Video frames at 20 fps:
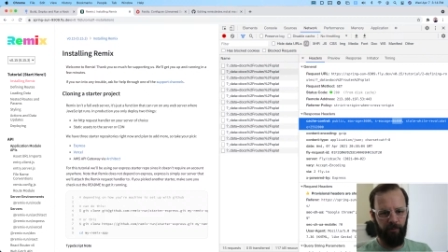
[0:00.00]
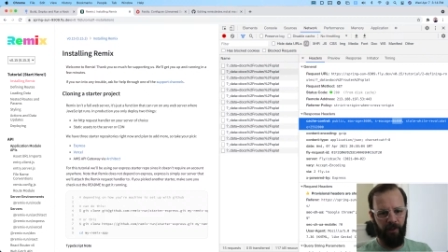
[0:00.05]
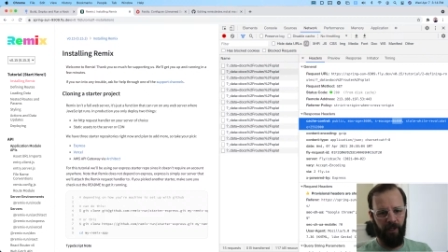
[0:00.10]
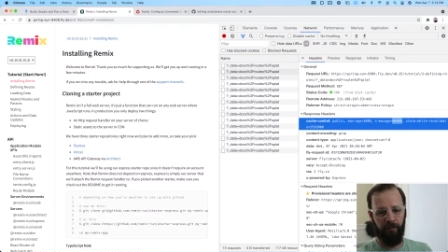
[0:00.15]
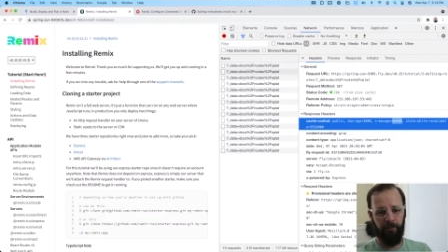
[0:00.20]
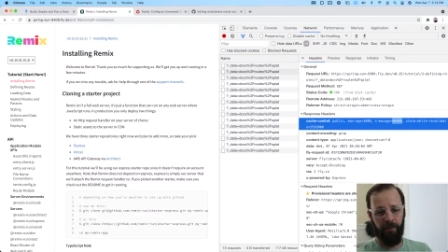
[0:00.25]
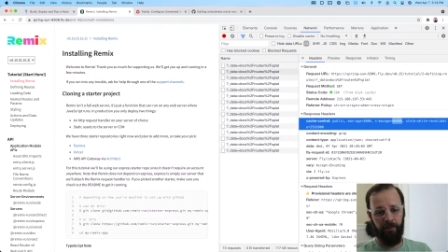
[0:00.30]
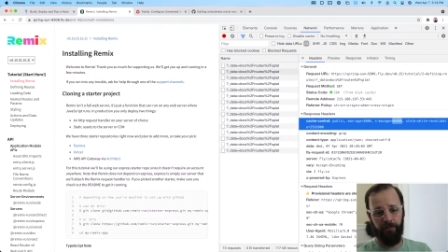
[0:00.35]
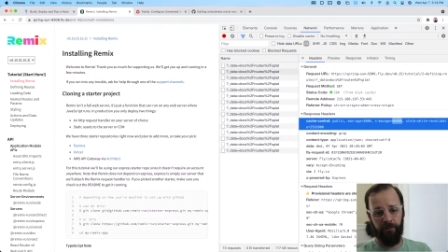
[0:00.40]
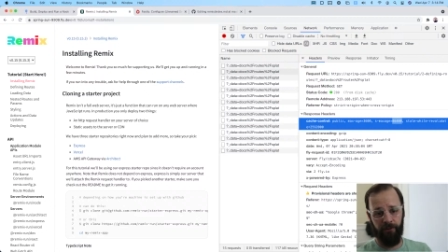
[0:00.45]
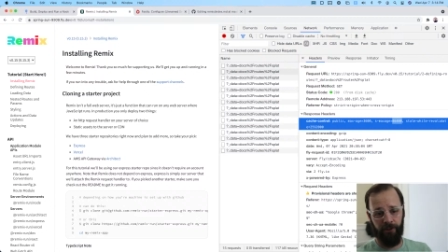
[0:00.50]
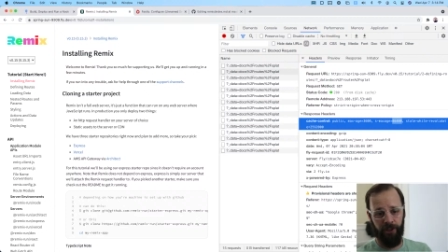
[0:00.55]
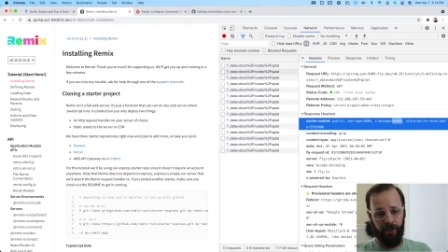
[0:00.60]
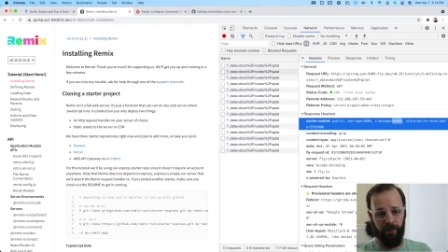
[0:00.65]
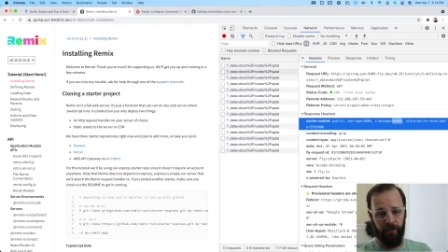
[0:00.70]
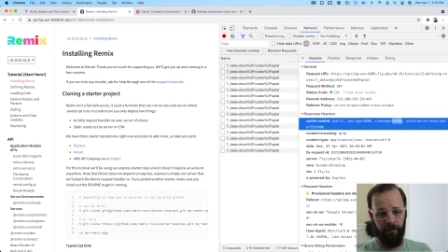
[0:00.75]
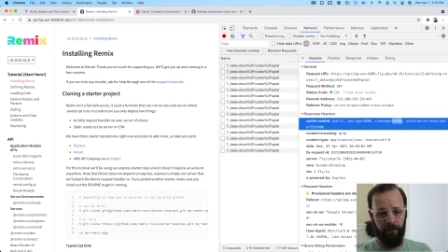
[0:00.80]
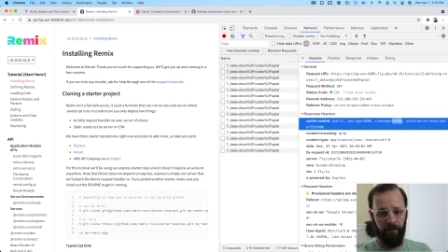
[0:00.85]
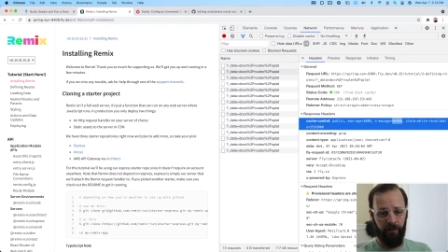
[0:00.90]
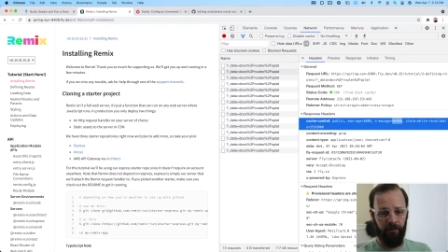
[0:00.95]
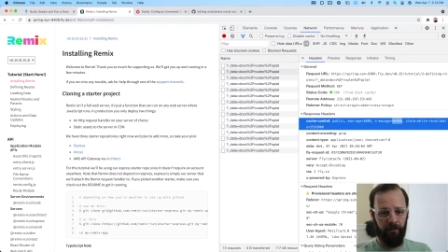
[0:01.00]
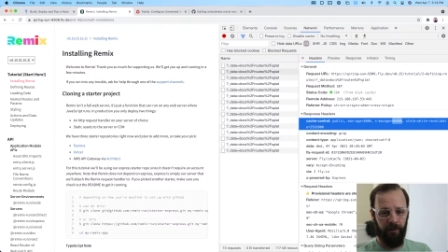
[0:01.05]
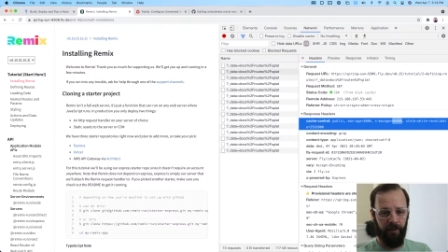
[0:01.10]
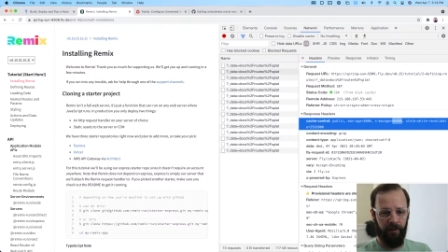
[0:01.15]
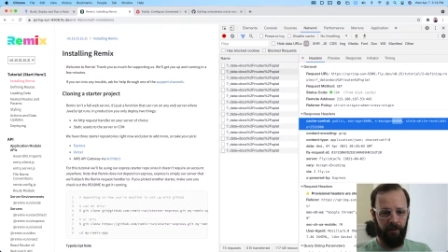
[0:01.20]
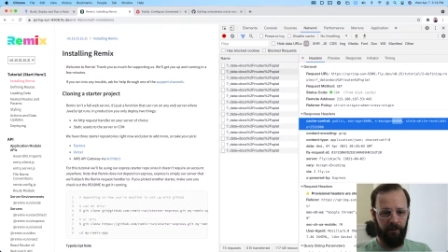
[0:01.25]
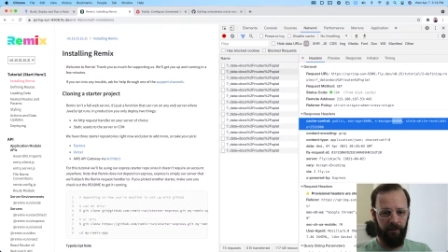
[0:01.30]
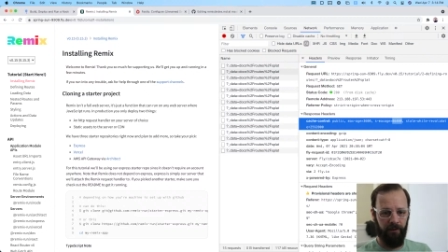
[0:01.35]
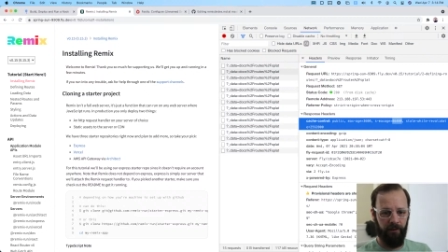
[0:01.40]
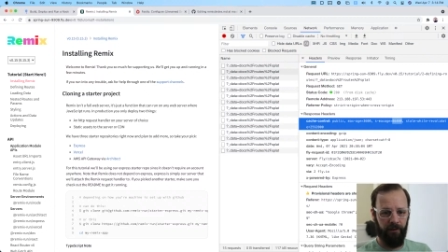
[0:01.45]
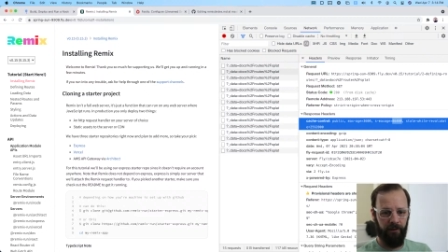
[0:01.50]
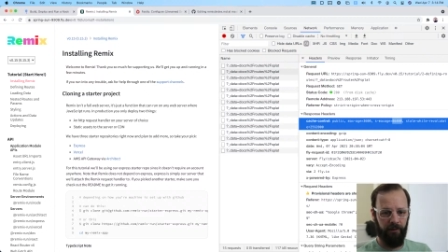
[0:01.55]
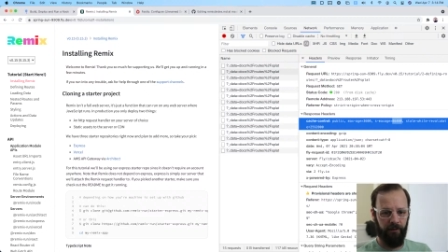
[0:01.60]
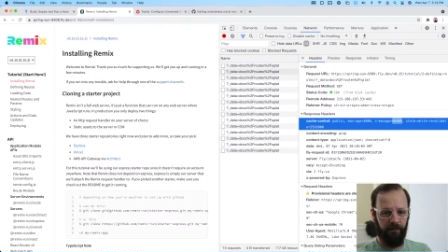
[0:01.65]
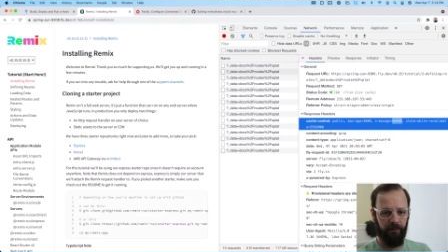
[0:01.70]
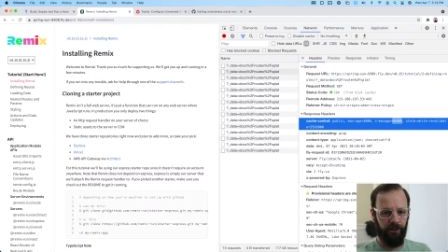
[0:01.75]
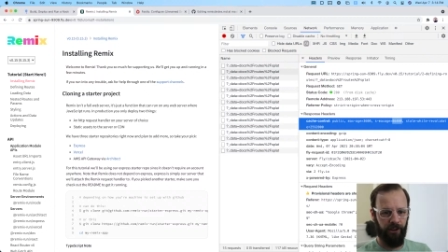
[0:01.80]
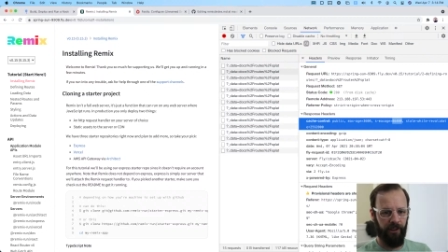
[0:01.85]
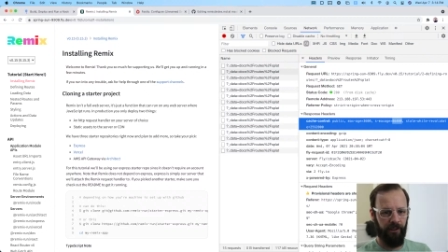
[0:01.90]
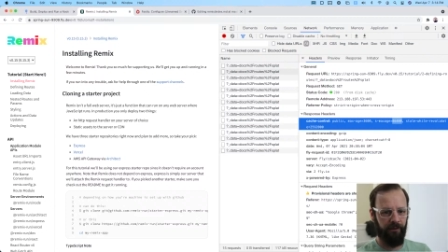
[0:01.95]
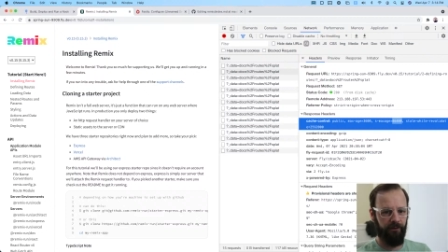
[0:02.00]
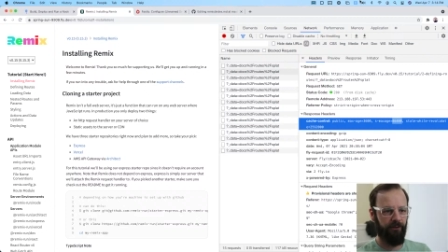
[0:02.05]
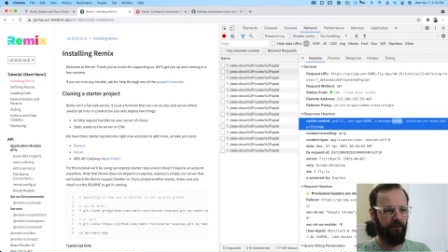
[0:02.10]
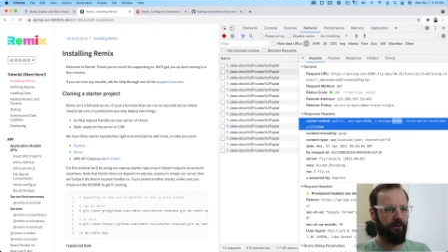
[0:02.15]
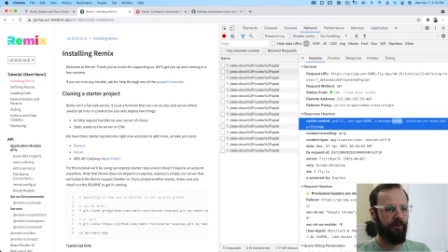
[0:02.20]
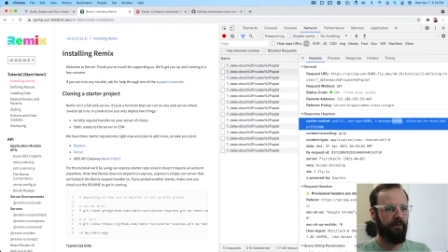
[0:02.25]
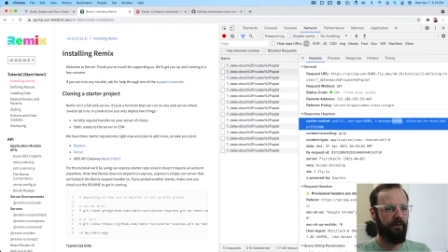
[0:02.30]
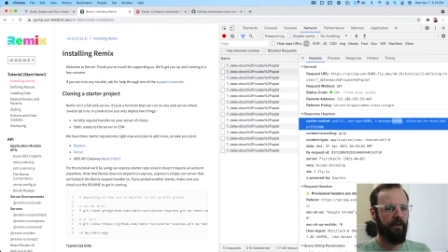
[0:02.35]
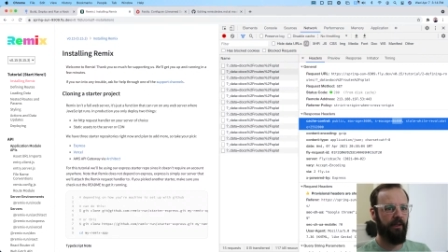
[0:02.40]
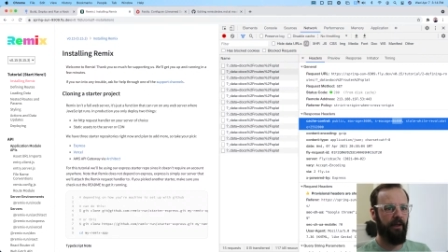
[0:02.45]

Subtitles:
might be for shared. You're right, Chance.